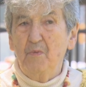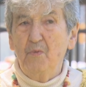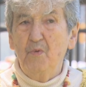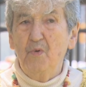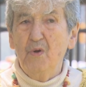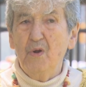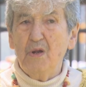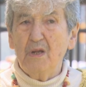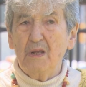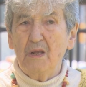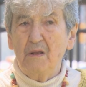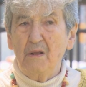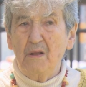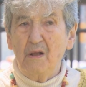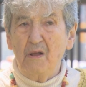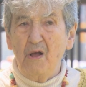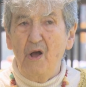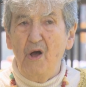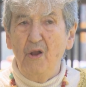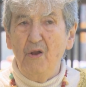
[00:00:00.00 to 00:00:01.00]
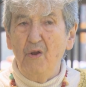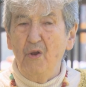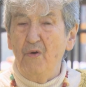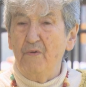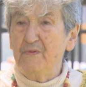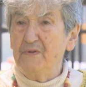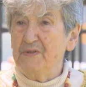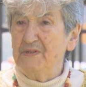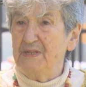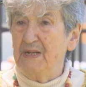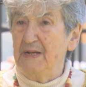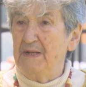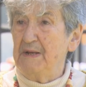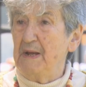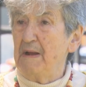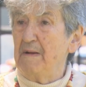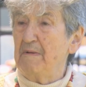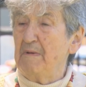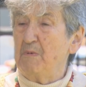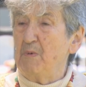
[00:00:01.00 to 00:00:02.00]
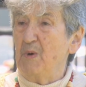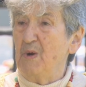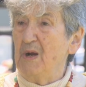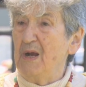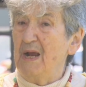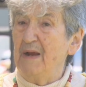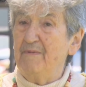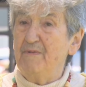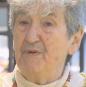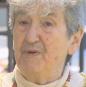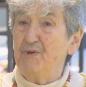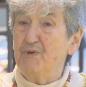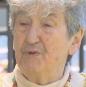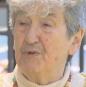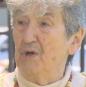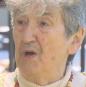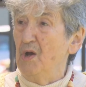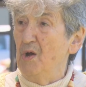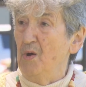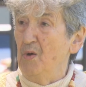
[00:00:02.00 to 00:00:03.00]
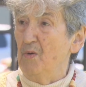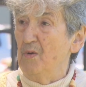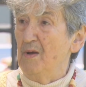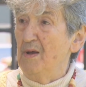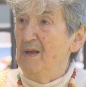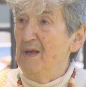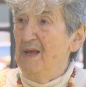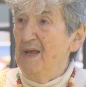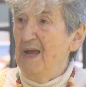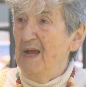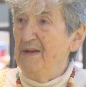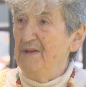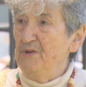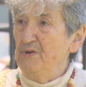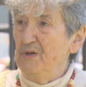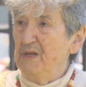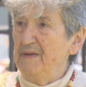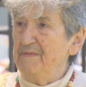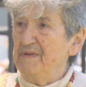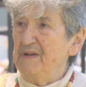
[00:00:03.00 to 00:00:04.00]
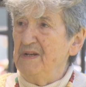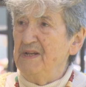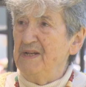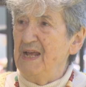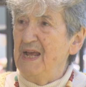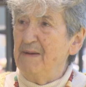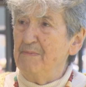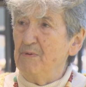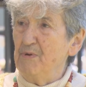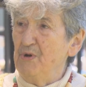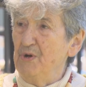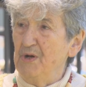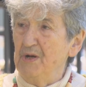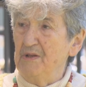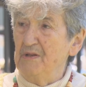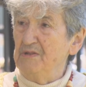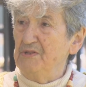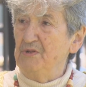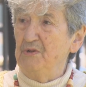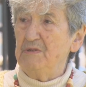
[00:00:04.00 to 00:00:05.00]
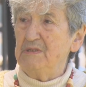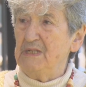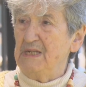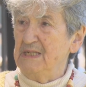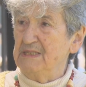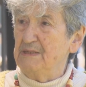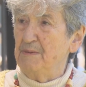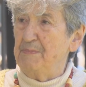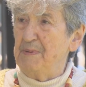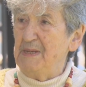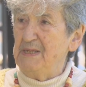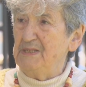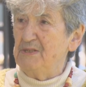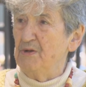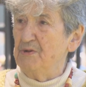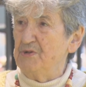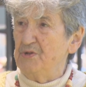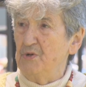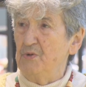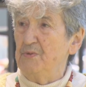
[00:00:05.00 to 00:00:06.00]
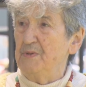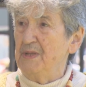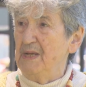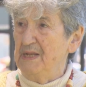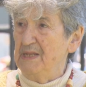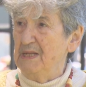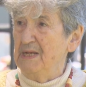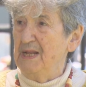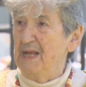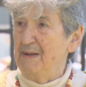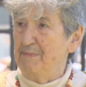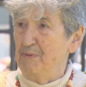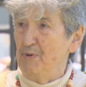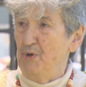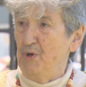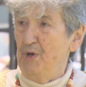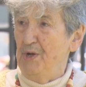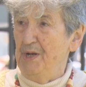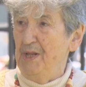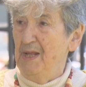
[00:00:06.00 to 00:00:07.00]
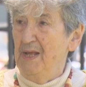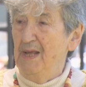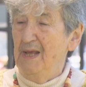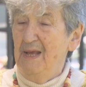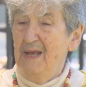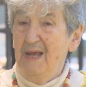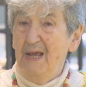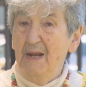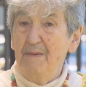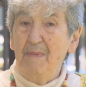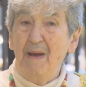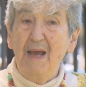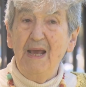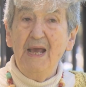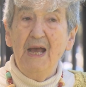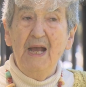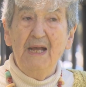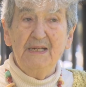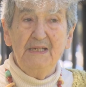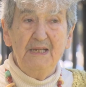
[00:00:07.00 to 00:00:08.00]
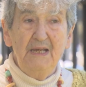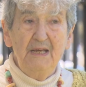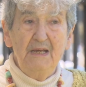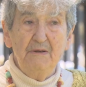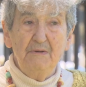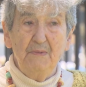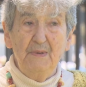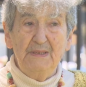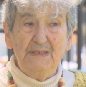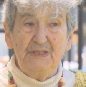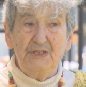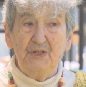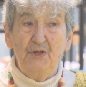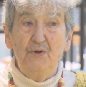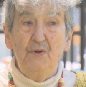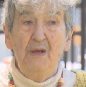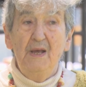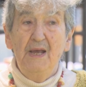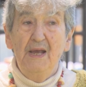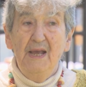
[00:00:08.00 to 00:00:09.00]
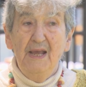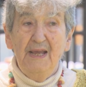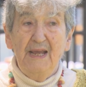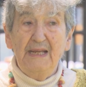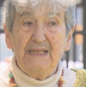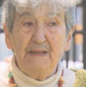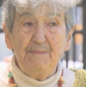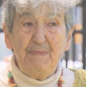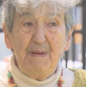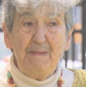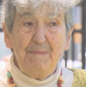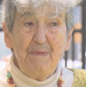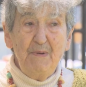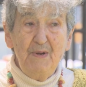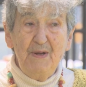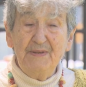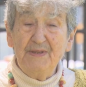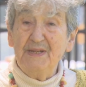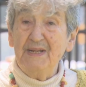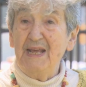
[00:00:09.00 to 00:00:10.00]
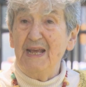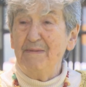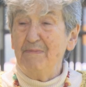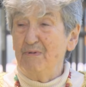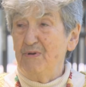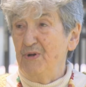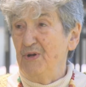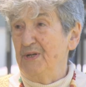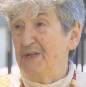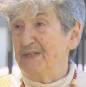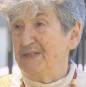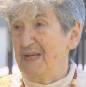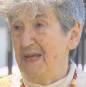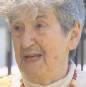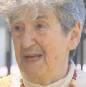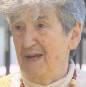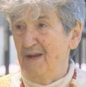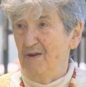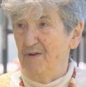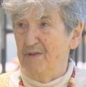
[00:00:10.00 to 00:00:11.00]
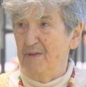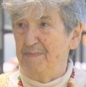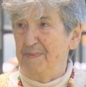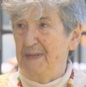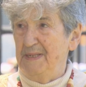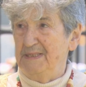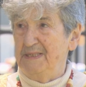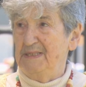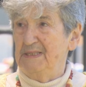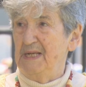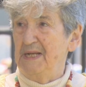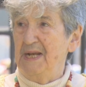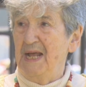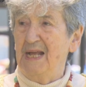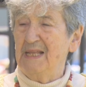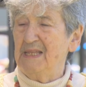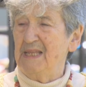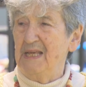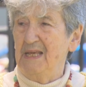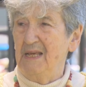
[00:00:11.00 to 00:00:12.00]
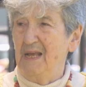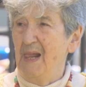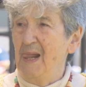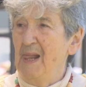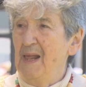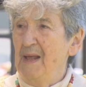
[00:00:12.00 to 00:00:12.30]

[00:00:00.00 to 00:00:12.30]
work all over City Air, wherever you go. And you live in a neighborhood, and there usually is a piece or two in the neighborhood. And my idea was to get the people in the neighborhood to take care of the pieces and not the,